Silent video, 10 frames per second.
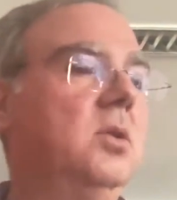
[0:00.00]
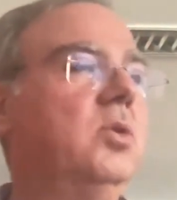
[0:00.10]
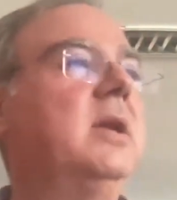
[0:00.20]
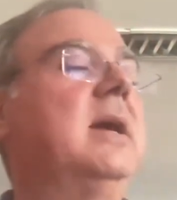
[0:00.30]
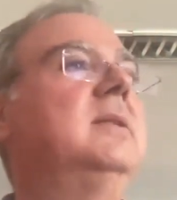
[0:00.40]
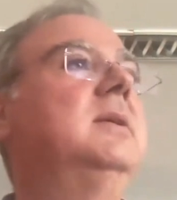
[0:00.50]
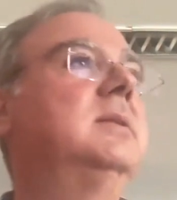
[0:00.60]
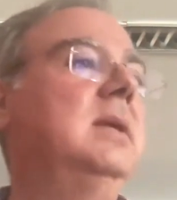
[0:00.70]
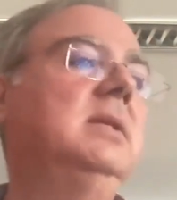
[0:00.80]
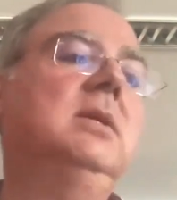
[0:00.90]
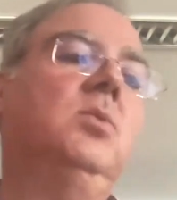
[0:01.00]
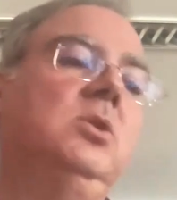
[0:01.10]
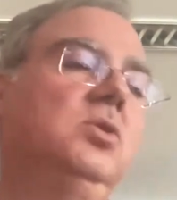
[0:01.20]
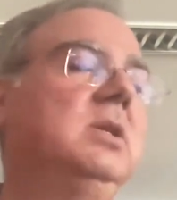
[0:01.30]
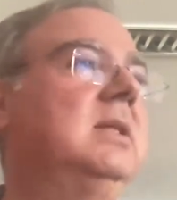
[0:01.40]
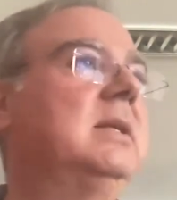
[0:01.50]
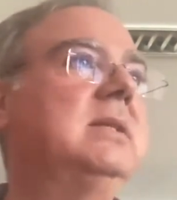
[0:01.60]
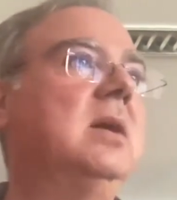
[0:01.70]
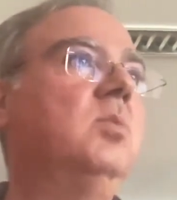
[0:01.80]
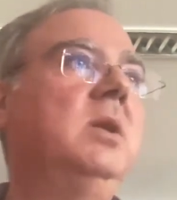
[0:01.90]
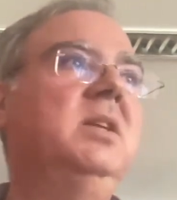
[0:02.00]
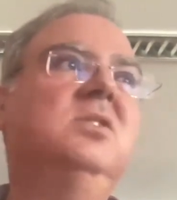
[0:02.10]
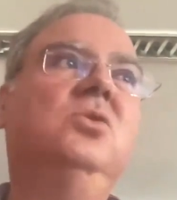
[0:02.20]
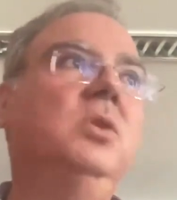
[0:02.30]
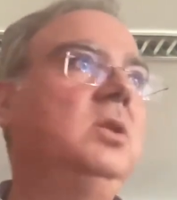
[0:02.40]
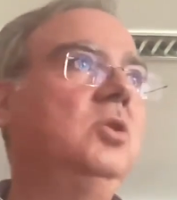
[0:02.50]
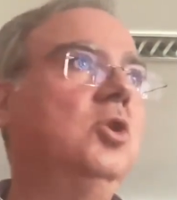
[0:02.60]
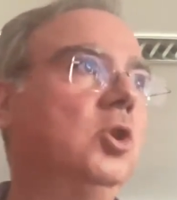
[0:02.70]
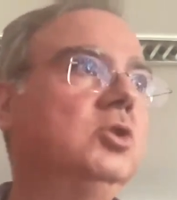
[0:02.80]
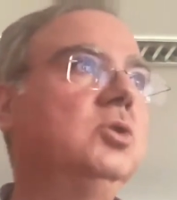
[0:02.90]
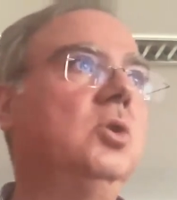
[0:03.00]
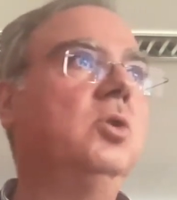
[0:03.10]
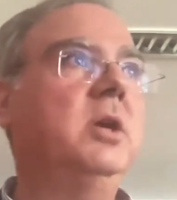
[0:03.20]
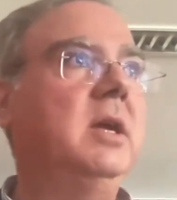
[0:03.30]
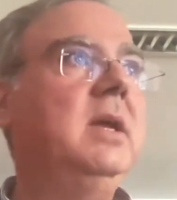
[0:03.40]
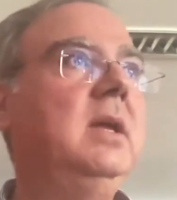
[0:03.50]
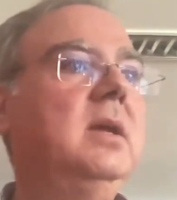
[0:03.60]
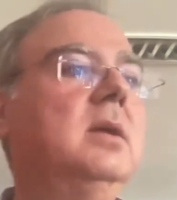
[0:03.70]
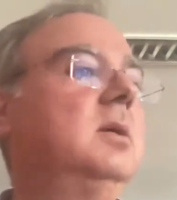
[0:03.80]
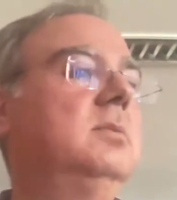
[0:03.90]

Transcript: looking at these things. And when you see that someone is doing not okay,